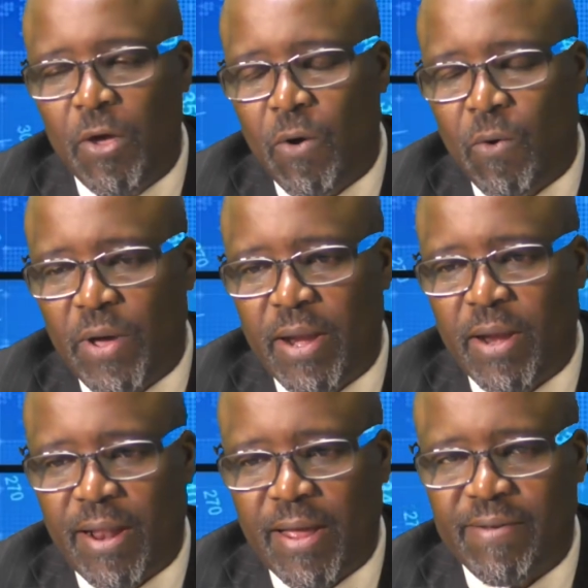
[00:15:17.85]
when
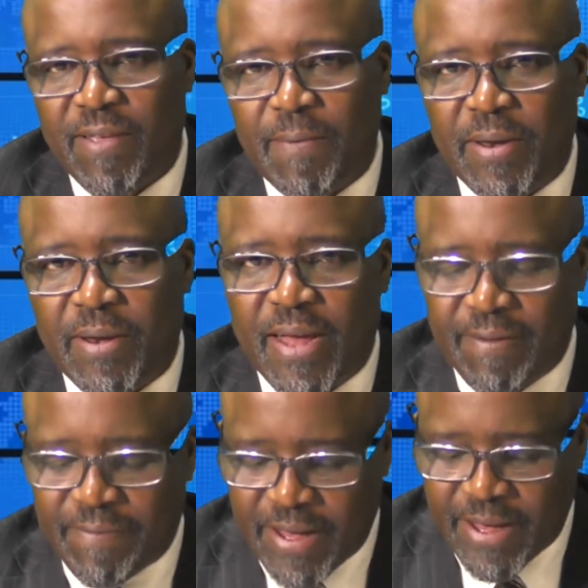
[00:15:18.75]
elections have been
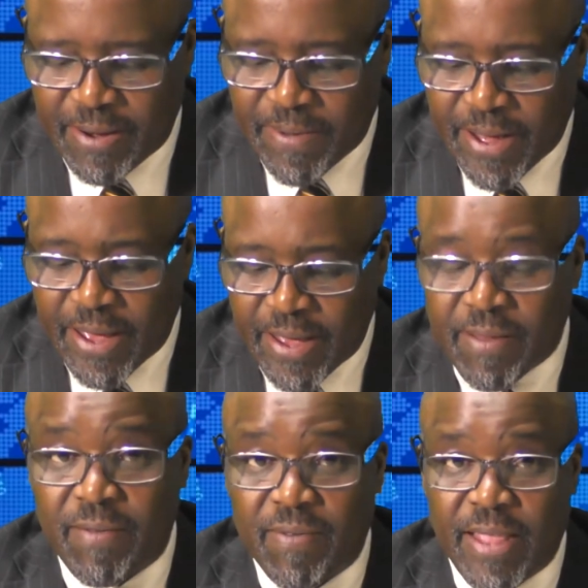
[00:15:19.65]
nullified by
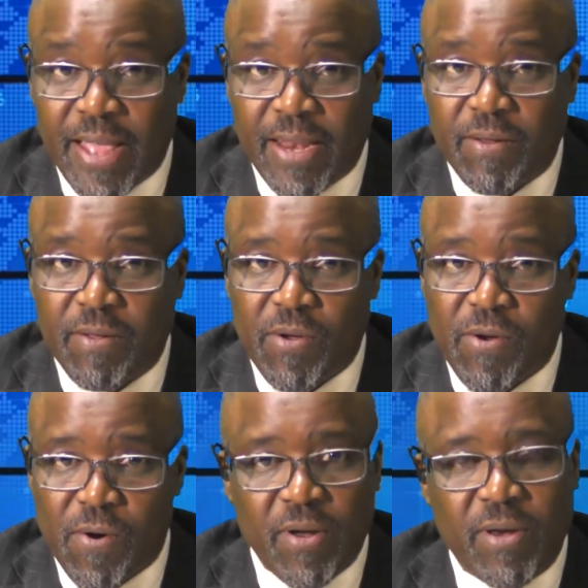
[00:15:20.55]
a state
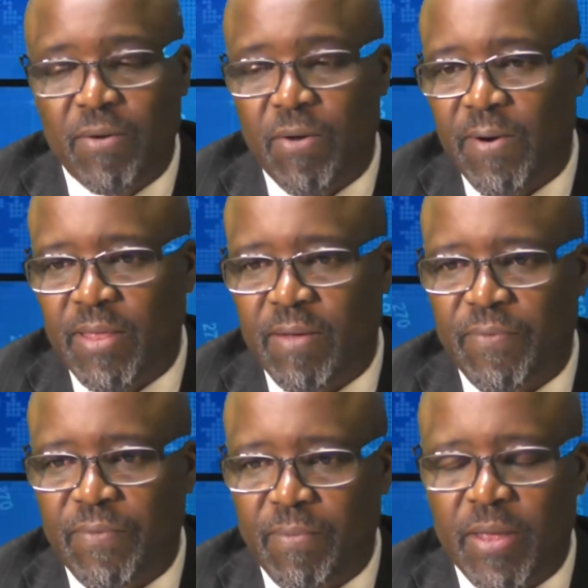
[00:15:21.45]
court, or rather,
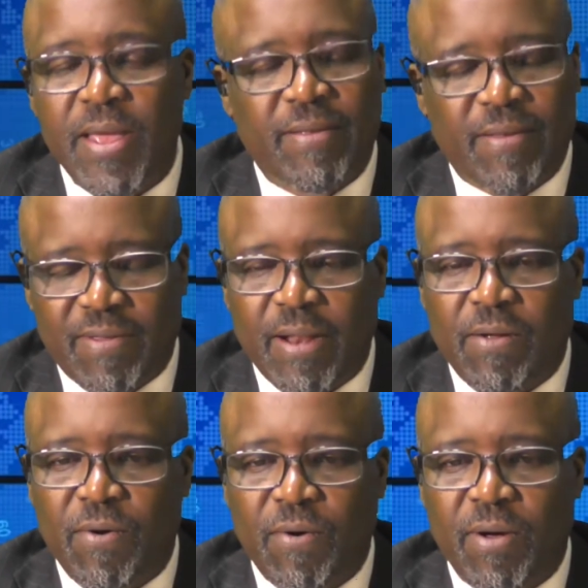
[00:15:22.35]
yes, a state
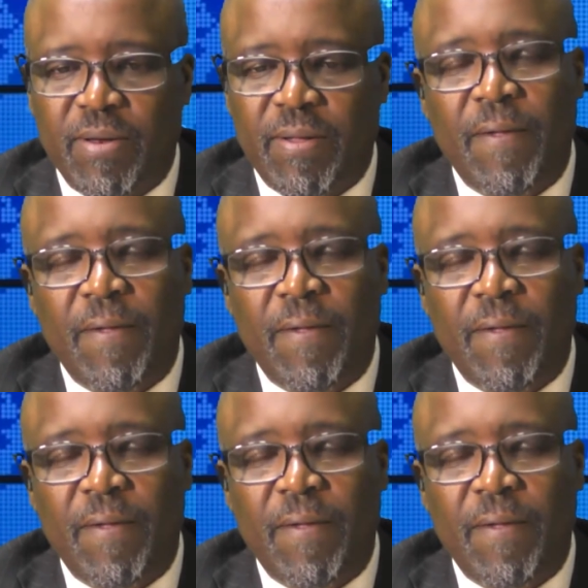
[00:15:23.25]
court.